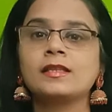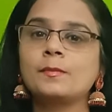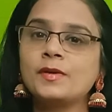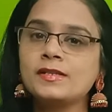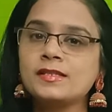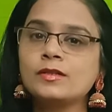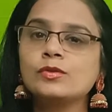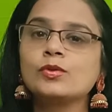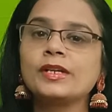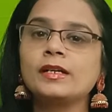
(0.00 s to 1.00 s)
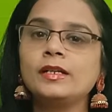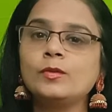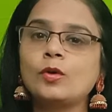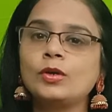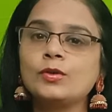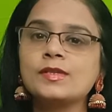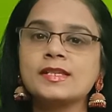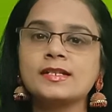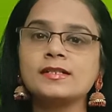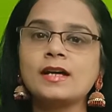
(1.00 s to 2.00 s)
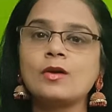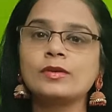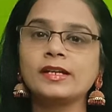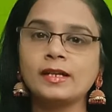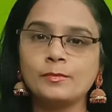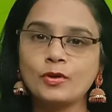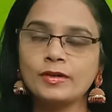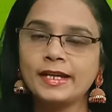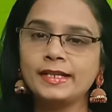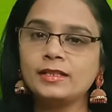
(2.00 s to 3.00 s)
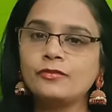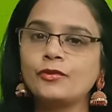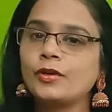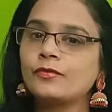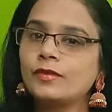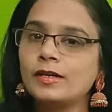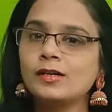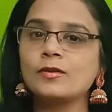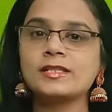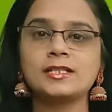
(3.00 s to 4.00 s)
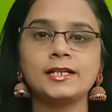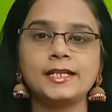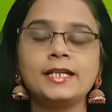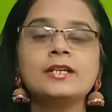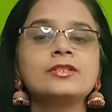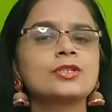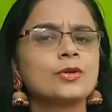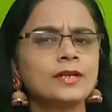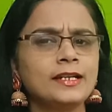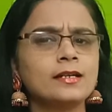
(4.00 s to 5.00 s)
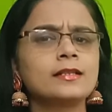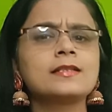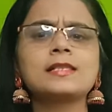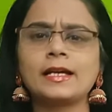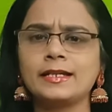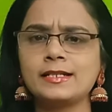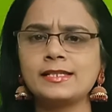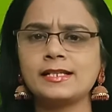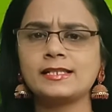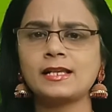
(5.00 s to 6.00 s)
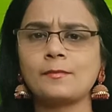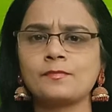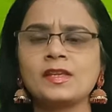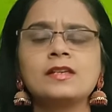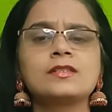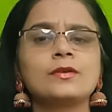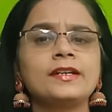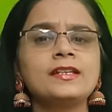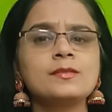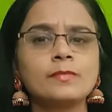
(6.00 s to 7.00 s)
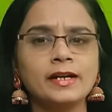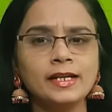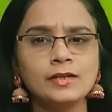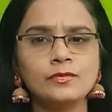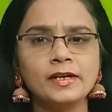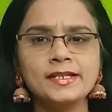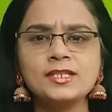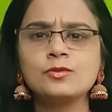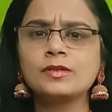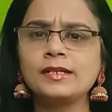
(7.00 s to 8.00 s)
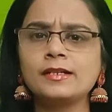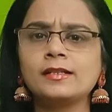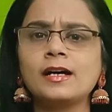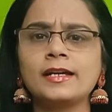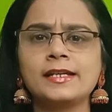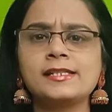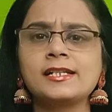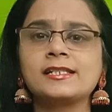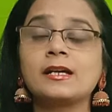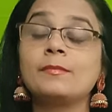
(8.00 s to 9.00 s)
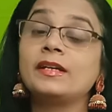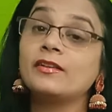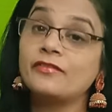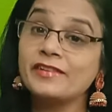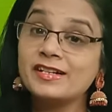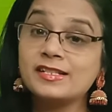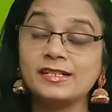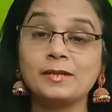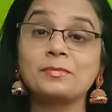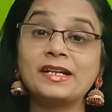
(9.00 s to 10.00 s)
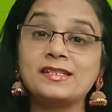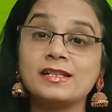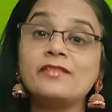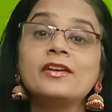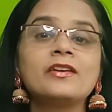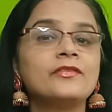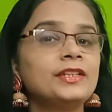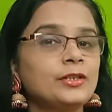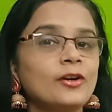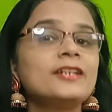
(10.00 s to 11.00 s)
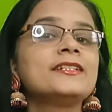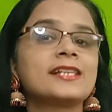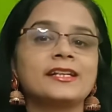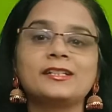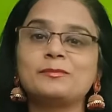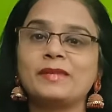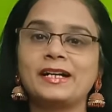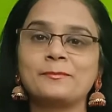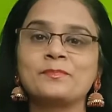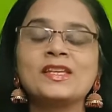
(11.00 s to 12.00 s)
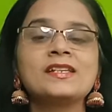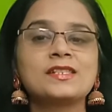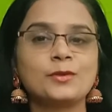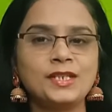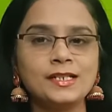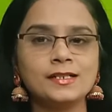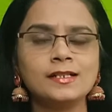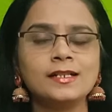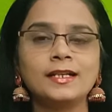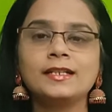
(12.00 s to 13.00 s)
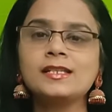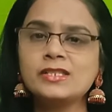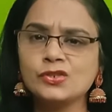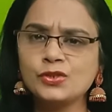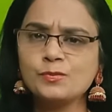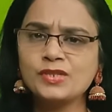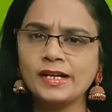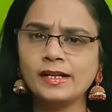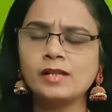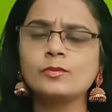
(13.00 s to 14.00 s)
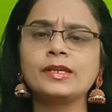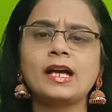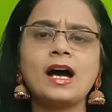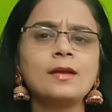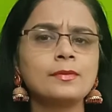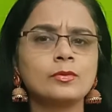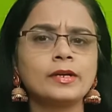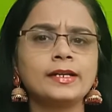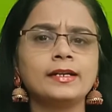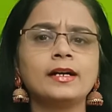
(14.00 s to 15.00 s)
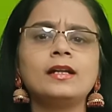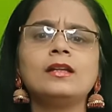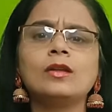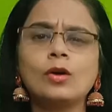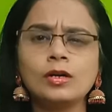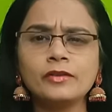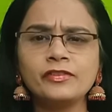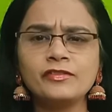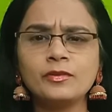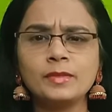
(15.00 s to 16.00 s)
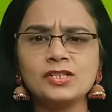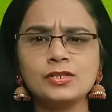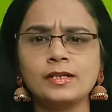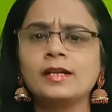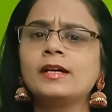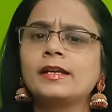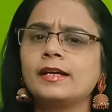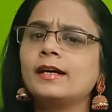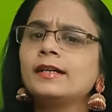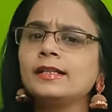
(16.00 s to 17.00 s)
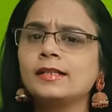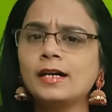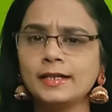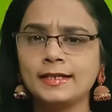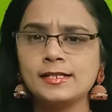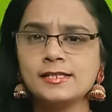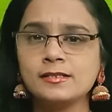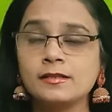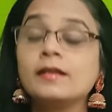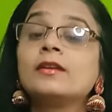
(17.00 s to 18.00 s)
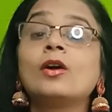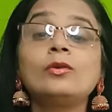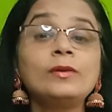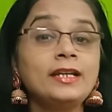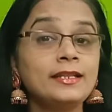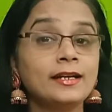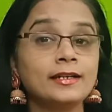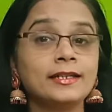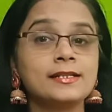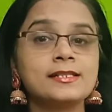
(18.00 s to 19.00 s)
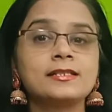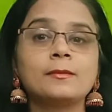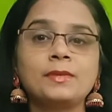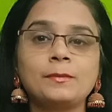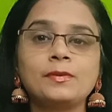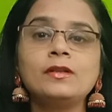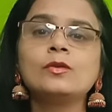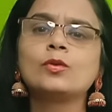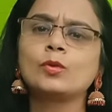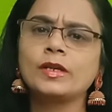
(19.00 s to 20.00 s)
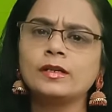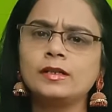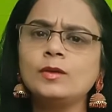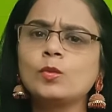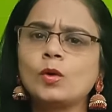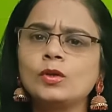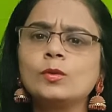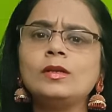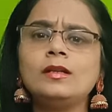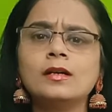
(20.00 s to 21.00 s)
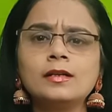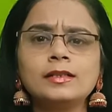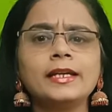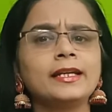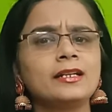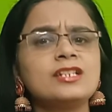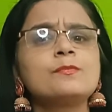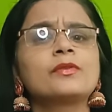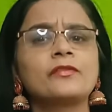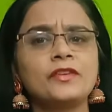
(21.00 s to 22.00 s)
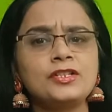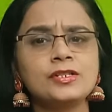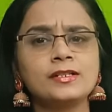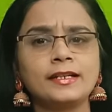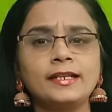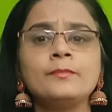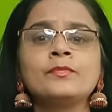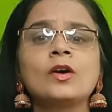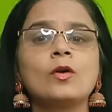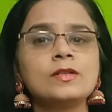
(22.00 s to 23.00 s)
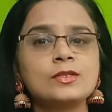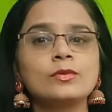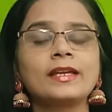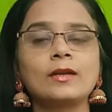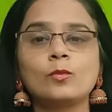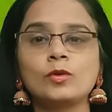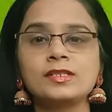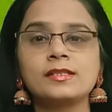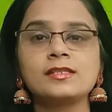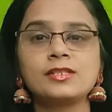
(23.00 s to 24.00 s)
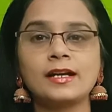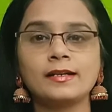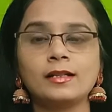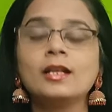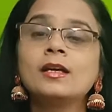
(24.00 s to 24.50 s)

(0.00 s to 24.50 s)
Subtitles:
The person who really want to settle down in abroad either for work or study should clear this IELTS exam. So it is my advice to clear the IELTS exam in the first attempt itself with your desired band. So here in this YouTube channel, we are providing a lot of information regarding the IELTS. Not only the IELTS, the people who really want to learn the English proficiently also can watch this channel